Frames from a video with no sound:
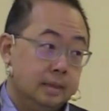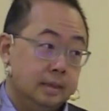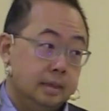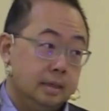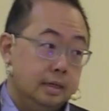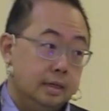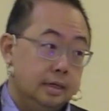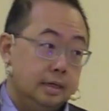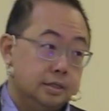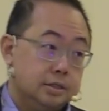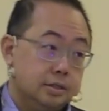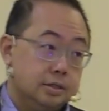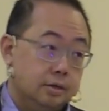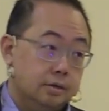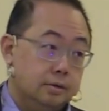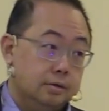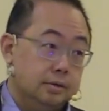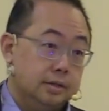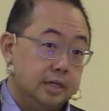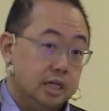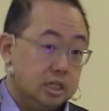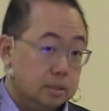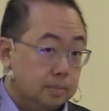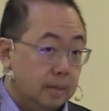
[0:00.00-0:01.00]
And
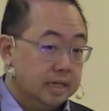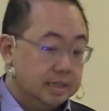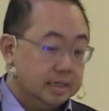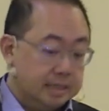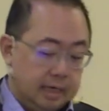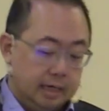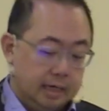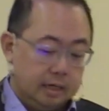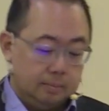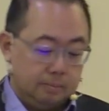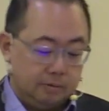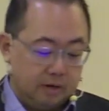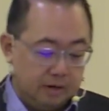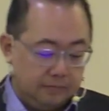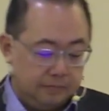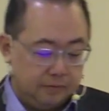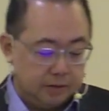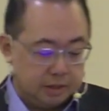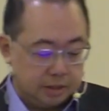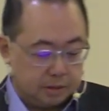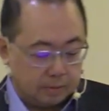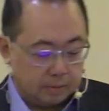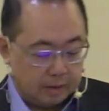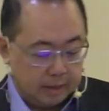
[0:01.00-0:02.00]
so that's my second
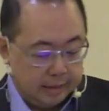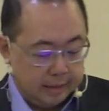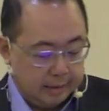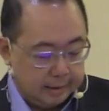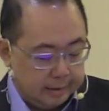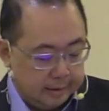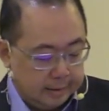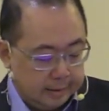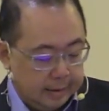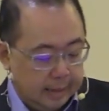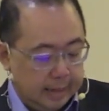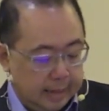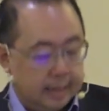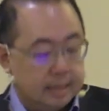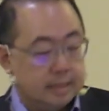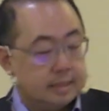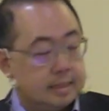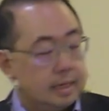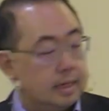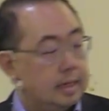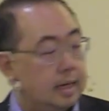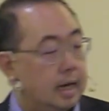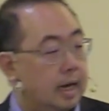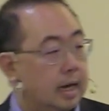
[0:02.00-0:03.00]
preface, right? And
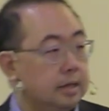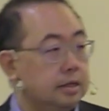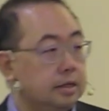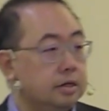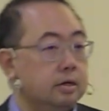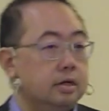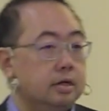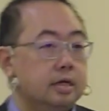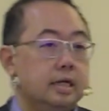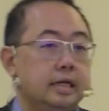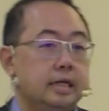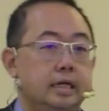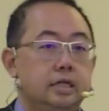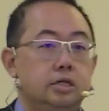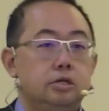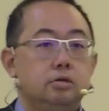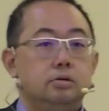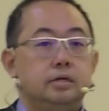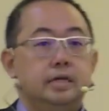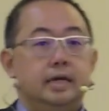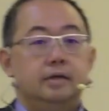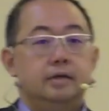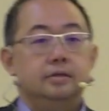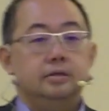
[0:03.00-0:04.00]
it's either going to lead you
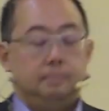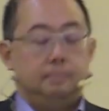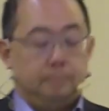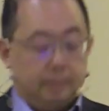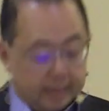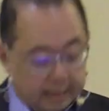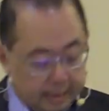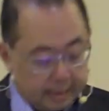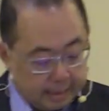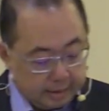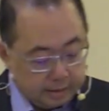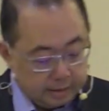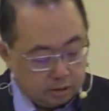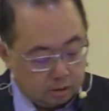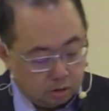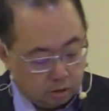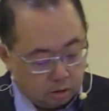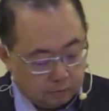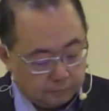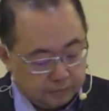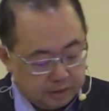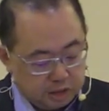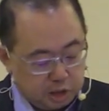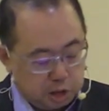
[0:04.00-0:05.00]
down the path
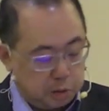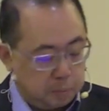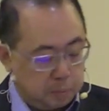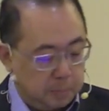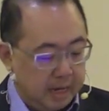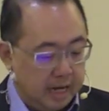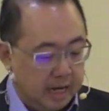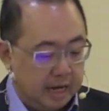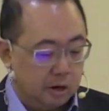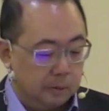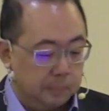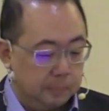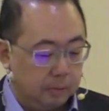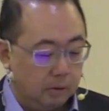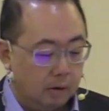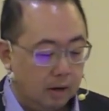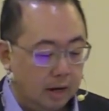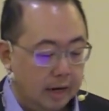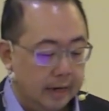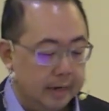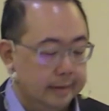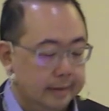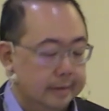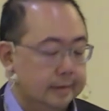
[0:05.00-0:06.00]
of despair or
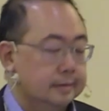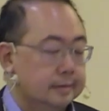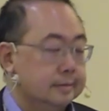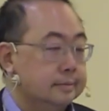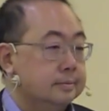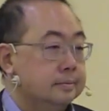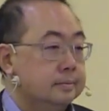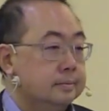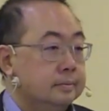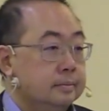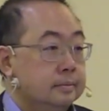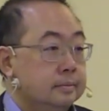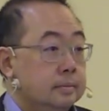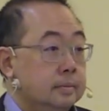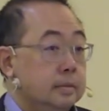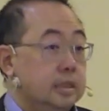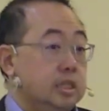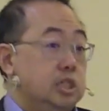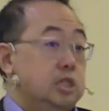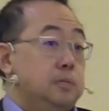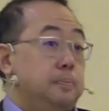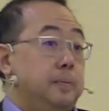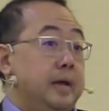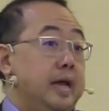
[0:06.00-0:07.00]
pride.
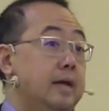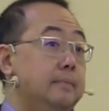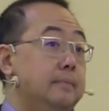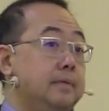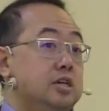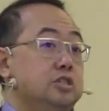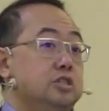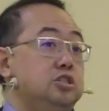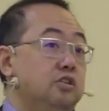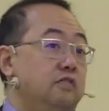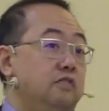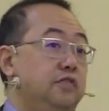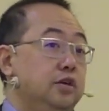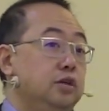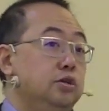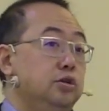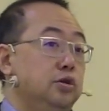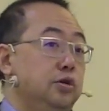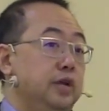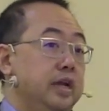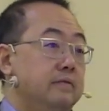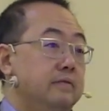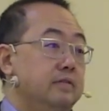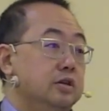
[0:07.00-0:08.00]
Despair because you feel
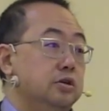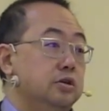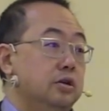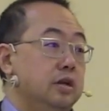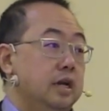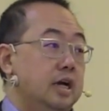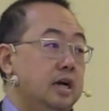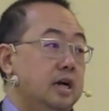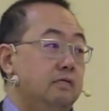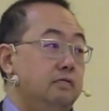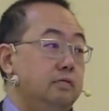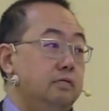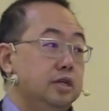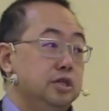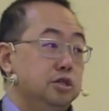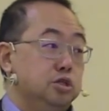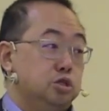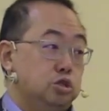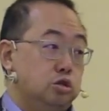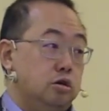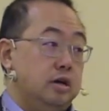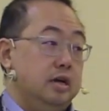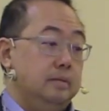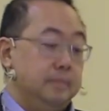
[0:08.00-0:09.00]
you're never good enough when you
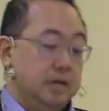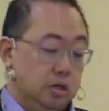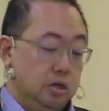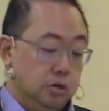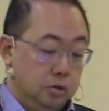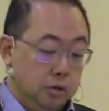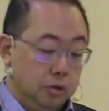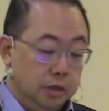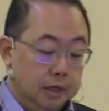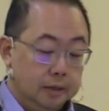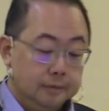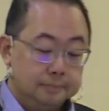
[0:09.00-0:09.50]
try to be good,